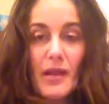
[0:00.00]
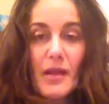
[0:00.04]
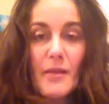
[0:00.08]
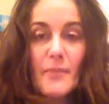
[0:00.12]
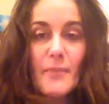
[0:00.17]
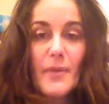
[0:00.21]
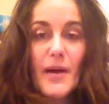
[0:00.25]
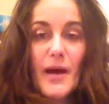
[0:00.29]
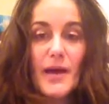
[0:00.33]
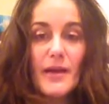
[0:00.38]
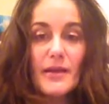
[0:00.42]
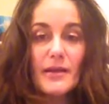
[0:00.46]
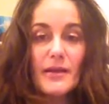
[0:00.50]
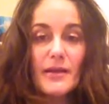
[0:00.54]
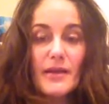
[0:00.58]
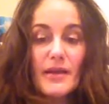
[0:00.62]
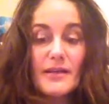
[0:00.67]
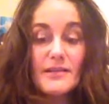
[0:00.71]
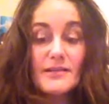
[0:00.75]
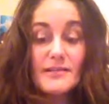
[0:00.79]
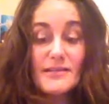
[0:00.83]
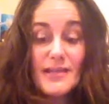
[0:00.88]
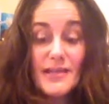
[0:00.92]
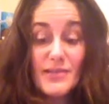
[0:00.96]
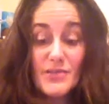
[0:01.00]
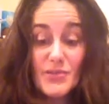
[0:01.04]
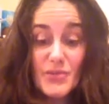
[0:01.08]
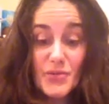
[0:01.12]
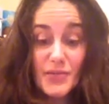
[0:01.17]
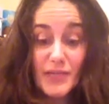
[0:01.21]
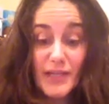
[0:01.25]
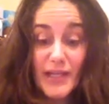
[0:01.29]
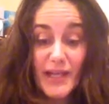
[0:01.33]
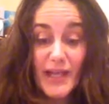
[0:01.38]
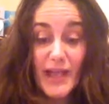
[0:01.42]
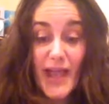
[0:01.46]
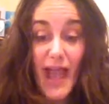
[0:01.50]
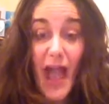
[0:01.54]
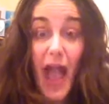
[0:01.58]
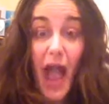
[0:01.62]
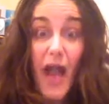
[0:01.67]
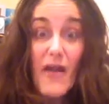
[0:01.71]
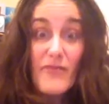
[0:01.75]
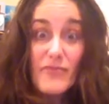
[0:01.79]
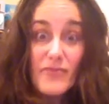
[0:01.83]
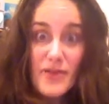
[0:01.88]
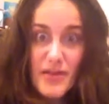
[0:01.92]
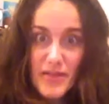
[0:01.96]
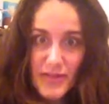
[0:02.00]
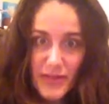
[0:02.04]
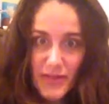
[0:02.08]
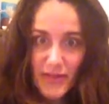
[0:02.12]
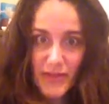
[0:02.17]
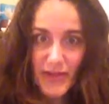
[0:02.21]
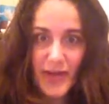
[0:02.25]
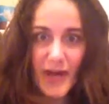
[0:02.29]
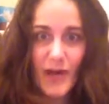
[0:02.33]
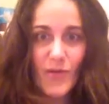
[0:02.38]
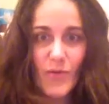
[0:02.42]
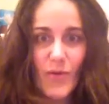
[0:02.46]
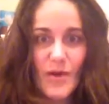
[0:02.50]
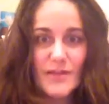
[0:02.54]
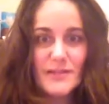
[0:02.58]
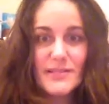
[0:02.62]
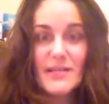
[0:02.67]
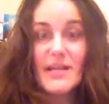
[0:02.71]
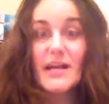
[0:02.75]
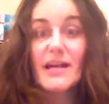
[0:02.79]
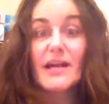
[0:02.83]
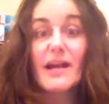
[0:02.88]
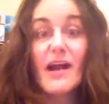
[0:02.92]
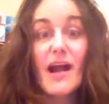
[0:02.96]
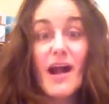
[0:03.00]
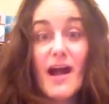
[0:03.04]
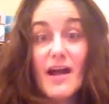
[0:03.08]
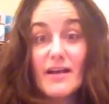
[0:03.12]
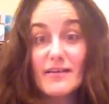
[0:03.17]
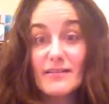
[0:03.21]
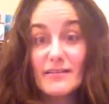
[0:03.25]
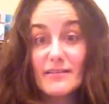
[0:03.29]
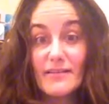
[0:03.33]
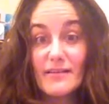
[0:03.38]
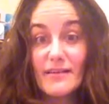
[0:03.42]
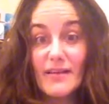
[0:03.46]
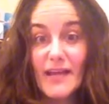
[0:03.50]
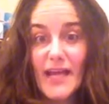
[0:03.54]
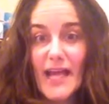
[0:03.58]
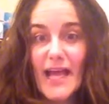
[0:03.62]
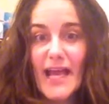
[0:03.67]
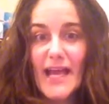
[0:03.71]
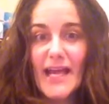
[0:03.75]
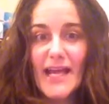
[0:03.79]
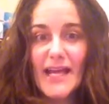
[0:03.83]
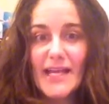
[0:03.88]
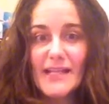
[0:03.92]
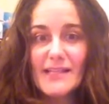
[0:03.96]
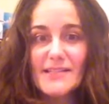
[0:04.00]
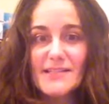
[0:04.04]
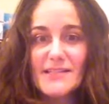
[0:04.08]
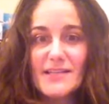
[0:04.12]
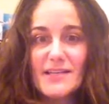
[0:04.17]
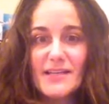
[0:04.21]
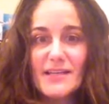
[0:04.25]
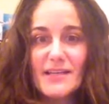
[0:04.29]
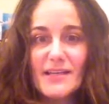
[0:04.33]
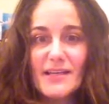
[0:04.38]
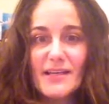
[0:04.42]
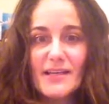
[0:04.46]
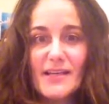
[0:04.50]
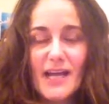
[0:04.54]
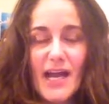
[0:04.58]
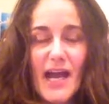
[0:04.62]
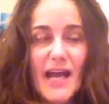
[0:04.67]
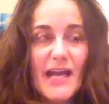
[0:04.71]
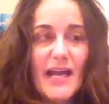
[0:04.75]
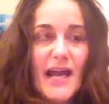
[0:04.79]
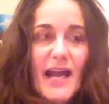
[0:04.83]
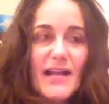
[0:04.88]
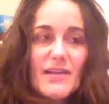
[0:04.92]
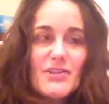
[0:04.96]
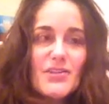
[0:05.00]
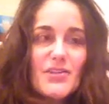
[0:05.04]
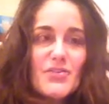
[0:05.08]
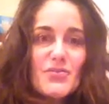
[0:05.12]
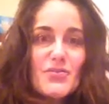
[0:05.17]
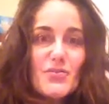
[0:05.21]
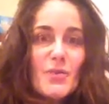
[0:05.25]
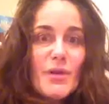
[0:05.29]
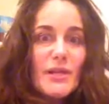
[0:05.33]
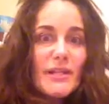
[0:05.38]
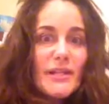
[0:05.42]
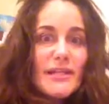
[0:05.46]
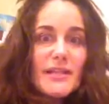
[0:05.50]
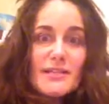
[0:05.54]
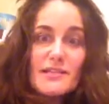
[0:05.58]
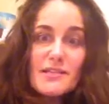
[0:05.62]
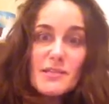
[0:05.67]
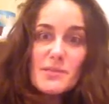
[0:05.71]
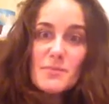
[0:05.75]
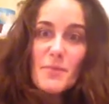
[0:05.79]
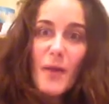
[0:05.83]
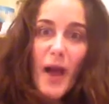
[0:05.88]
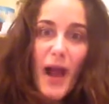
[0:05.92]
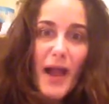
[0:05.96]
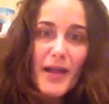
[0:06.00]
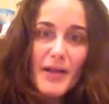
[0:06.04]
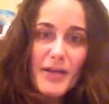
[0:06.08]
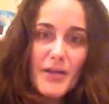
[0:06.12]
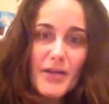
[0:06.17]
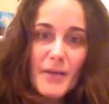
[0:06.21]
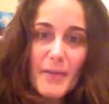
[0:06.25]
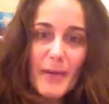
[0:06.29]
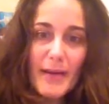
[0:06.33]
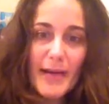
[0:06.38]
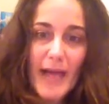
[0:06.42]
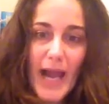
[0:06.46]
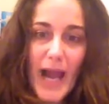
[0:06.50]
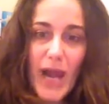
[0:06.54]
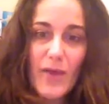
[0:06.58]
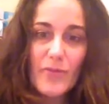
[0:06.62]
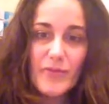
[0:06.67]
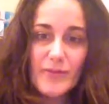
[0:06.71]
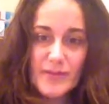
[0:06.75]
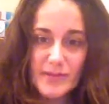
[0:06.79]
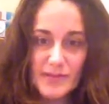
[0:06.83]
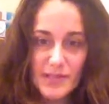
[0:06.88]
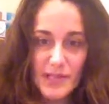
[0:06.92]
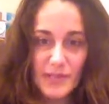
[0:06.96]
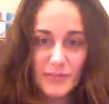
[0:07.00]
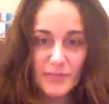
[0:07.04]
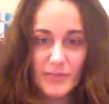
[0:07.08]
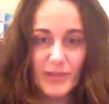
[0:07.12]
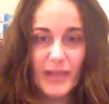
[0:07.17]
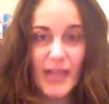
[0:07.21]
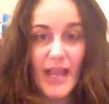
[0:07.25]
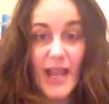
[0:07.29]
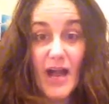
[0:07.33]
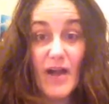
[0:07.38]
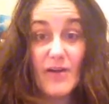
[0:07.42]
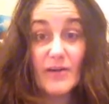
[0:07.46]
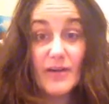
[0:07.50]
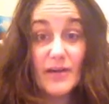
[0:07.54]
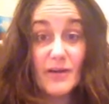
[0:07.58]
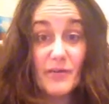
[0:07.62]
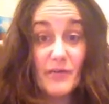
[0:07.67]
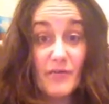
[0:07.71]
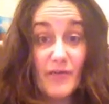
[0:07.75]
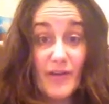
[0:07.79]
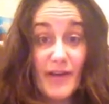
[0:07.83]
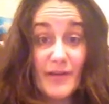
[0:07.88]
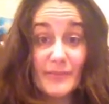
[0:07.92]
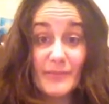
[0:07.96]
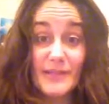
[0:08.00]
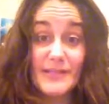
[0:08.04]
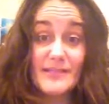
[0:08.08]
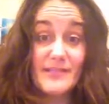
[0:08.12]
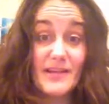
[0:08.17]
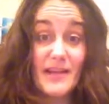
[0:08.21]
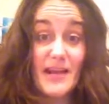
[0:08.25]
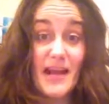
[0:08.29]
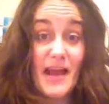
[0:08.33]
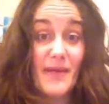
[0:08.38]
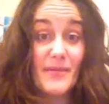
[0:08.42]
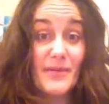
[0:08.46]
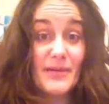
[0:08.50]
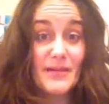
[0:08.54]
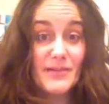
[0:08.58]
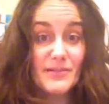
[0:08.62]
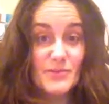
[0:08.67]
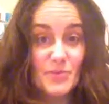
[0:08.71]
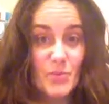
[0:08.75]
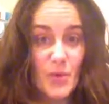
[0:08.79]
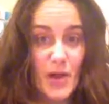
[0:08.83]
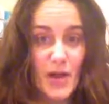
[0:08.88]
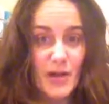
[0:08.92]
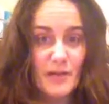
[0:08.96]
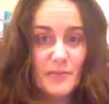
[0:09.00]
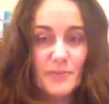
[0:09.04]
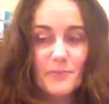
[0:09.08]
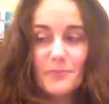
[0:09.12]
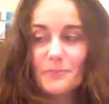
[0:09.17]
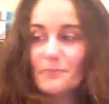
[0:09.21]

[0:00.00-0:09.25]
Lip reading: But essentially, everything that I wanted, I got. And I got just really inspired about how this can play out in a family dynamic as well.